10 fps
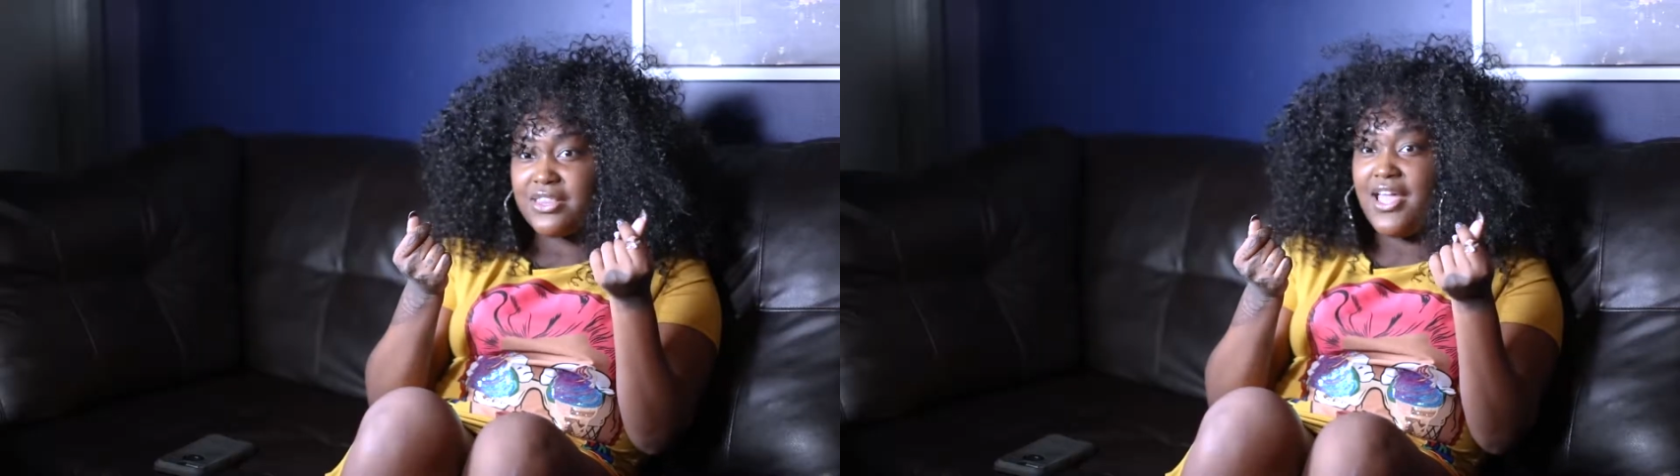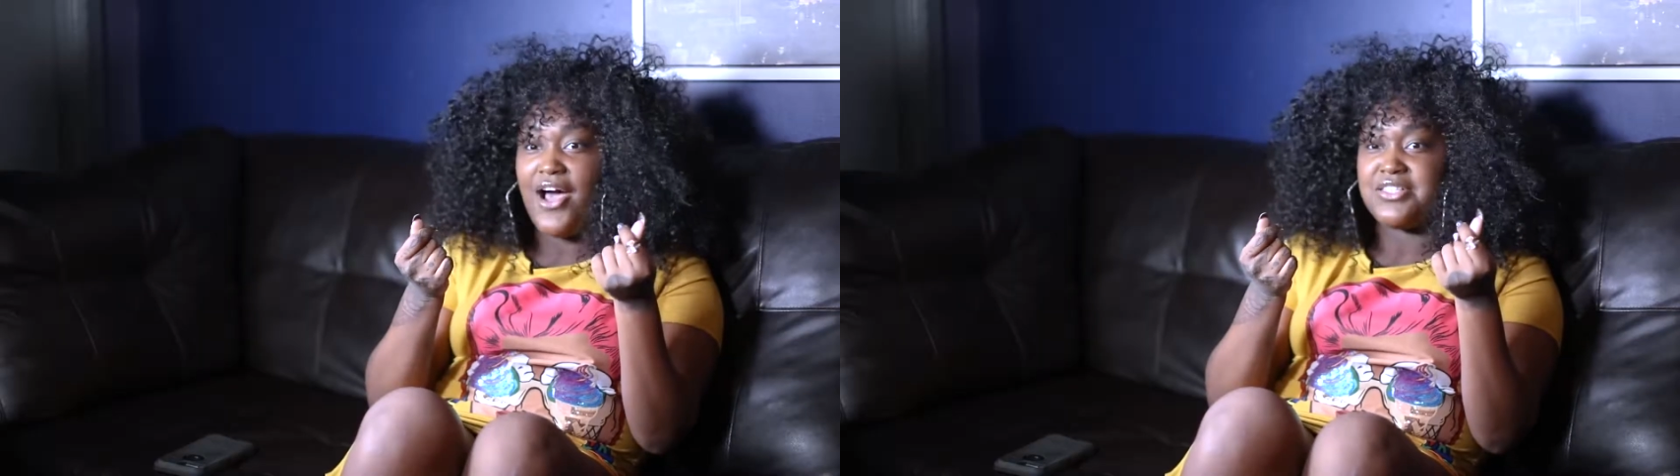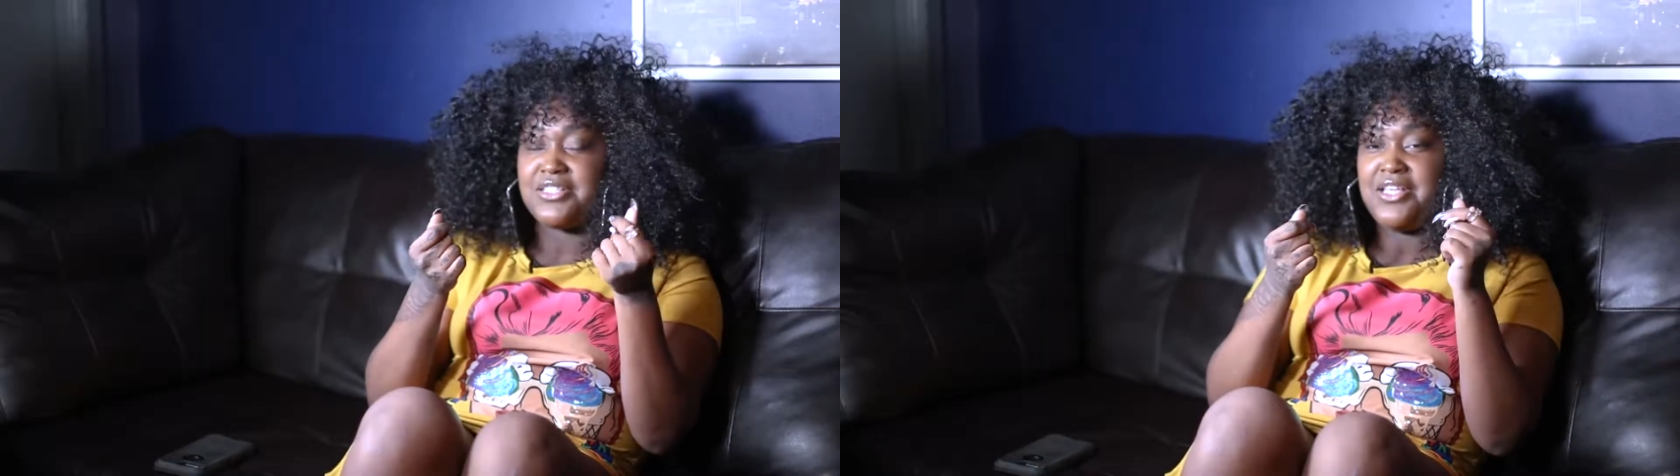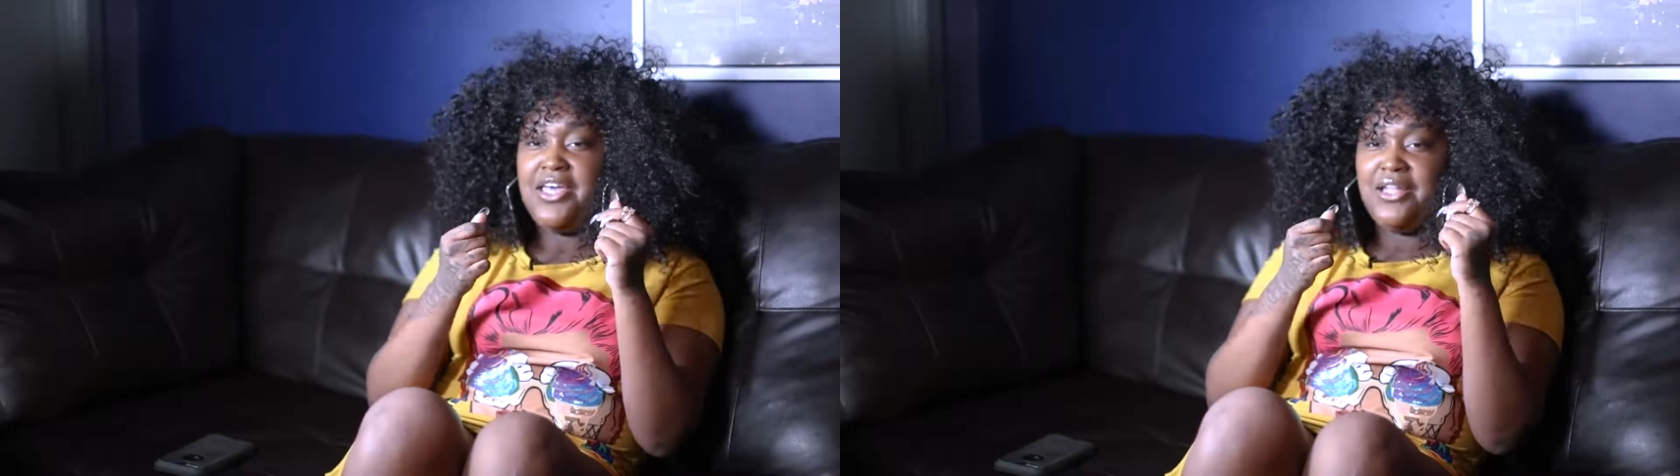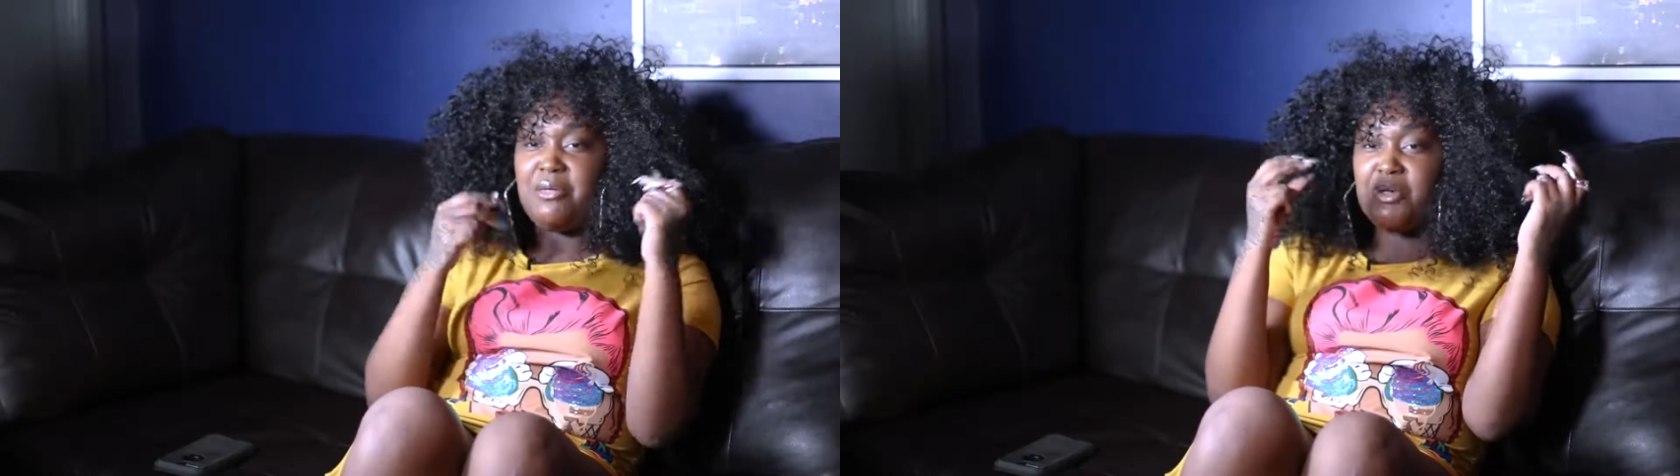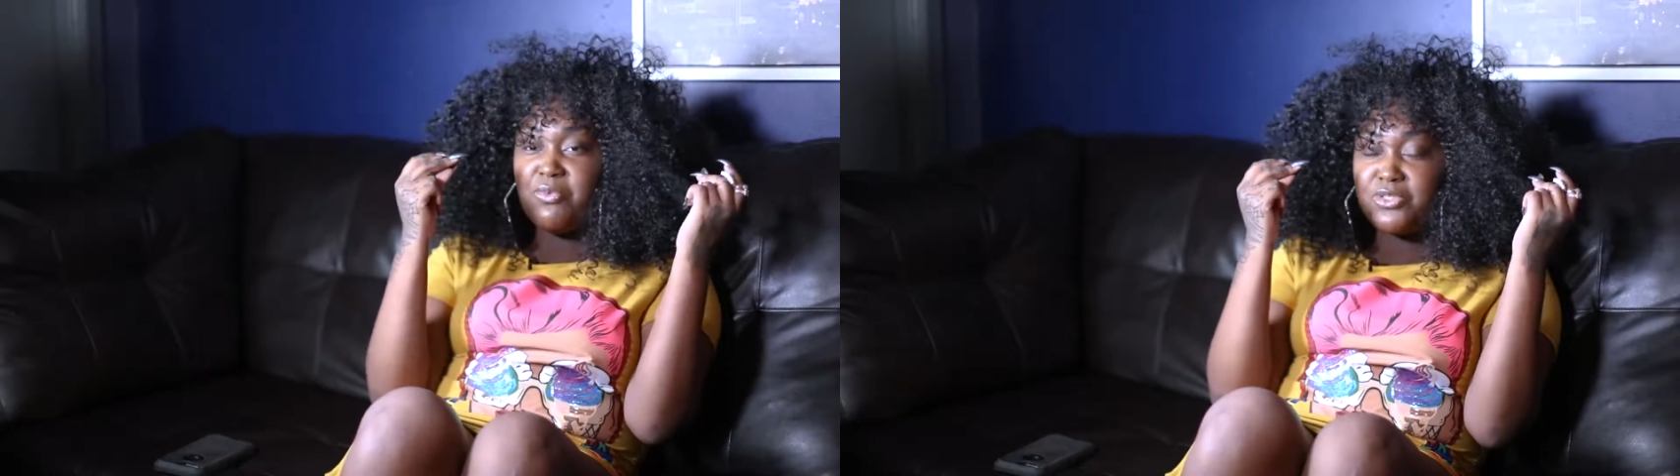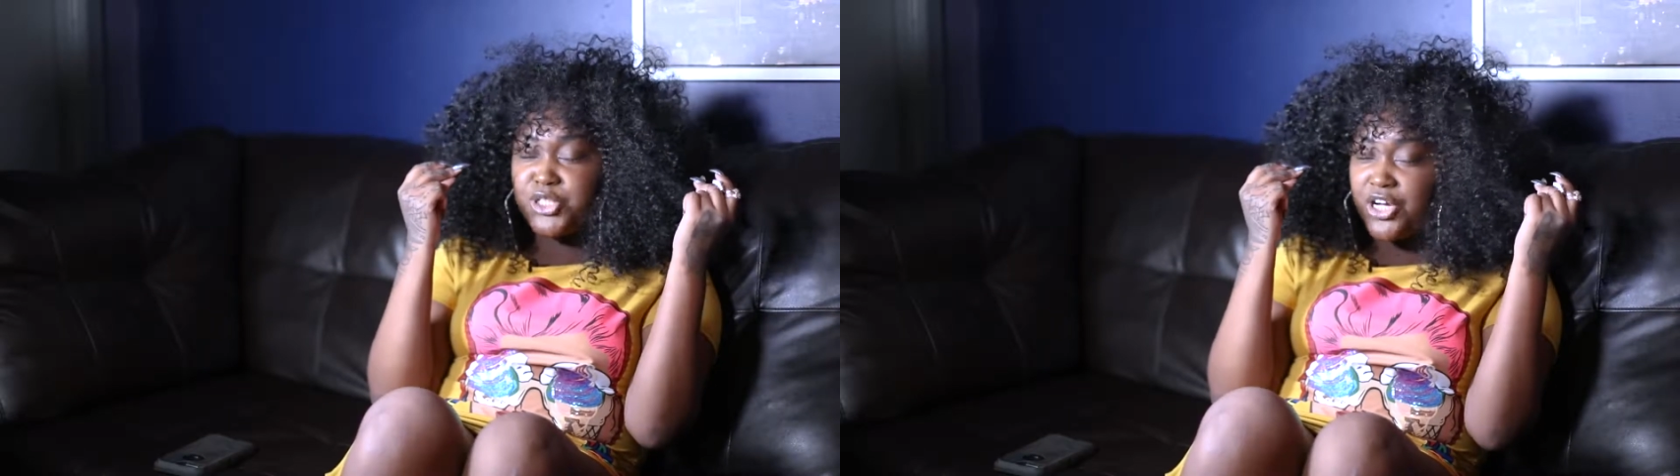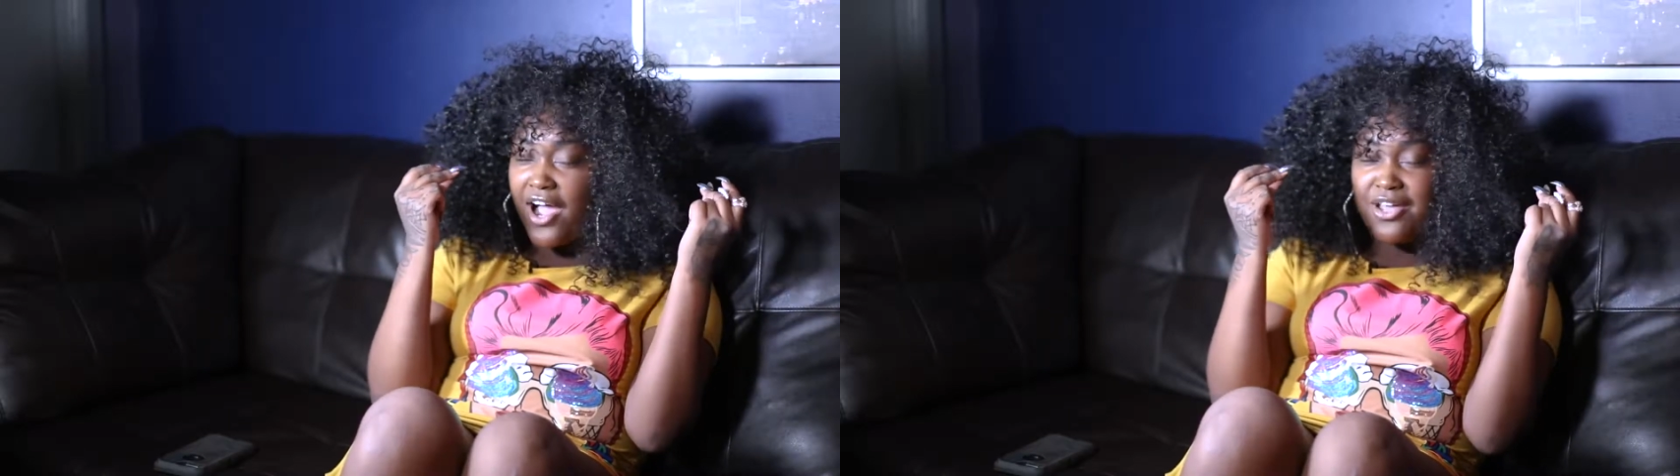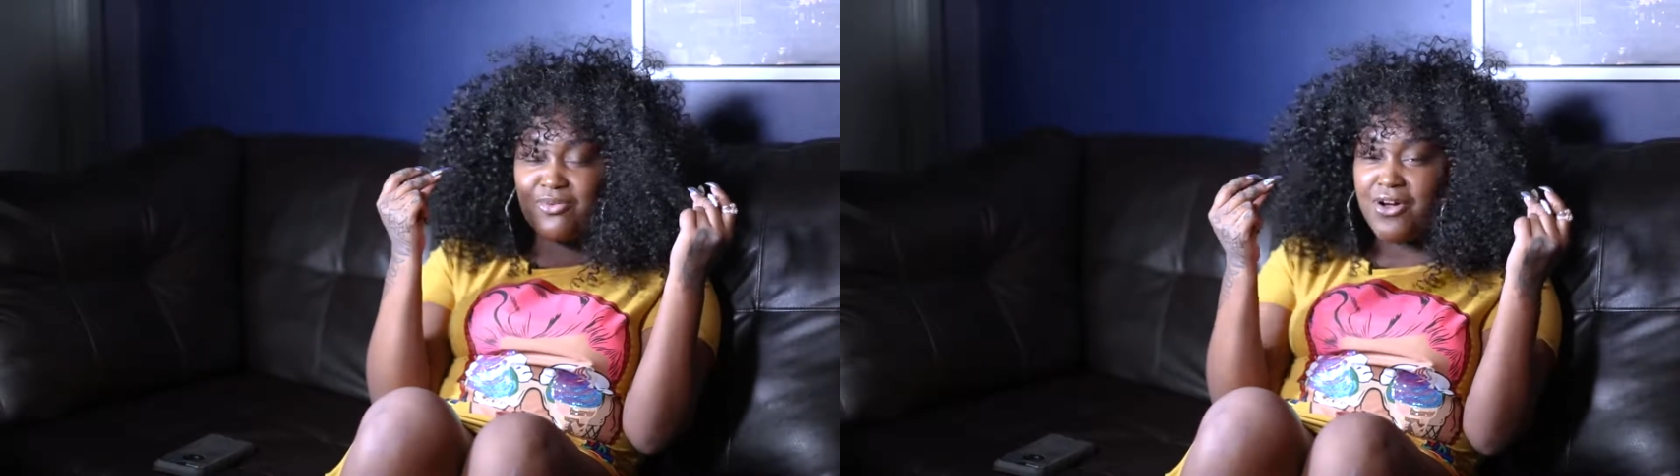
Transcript: thousands. Let me try to